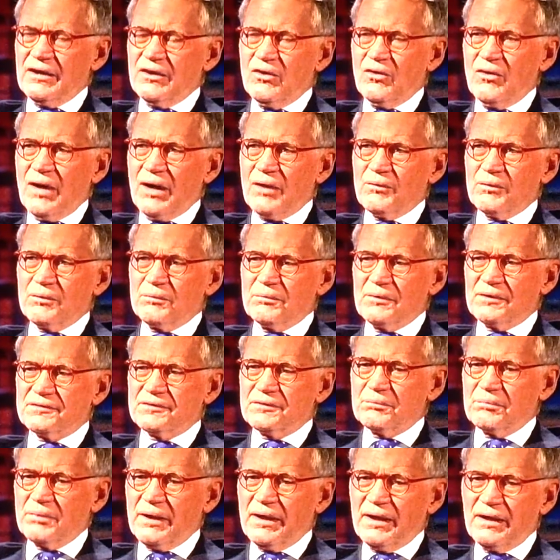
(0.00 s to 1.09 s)
I know I would miss
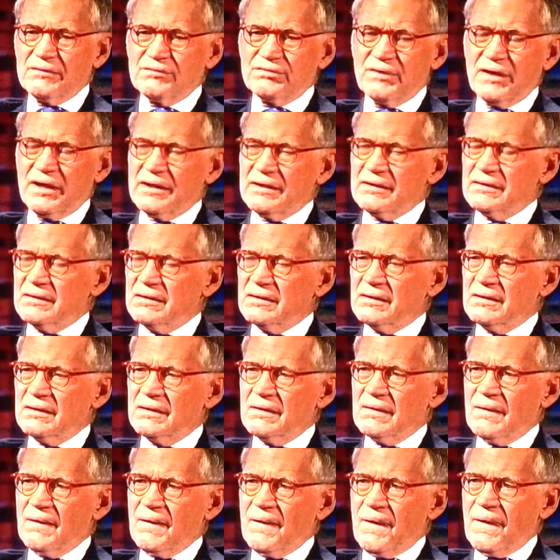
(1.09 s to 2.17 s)
it, but I'd find
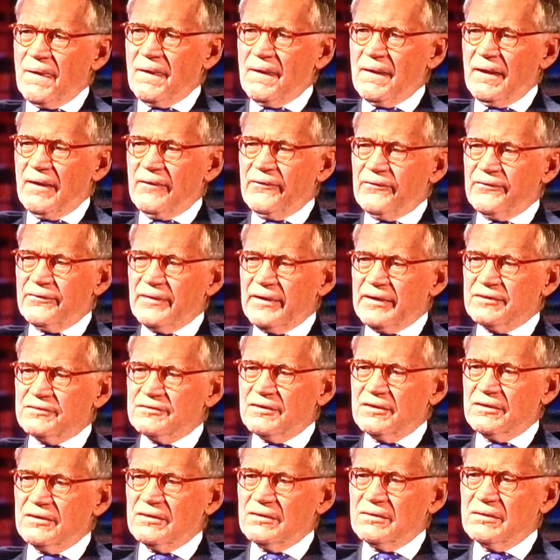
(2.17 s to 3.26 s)
uh, other things
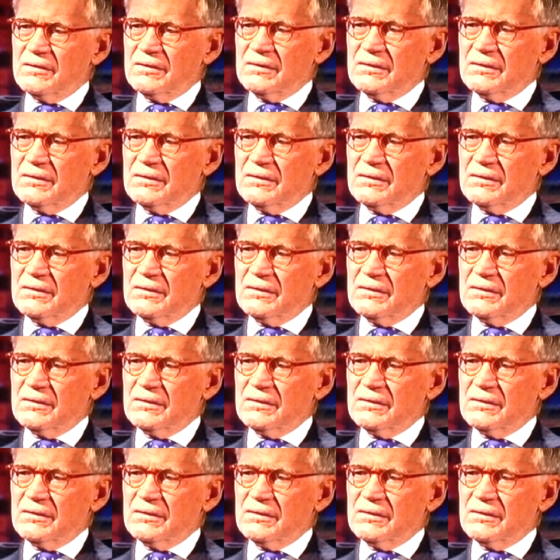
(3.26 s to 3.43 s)
to do.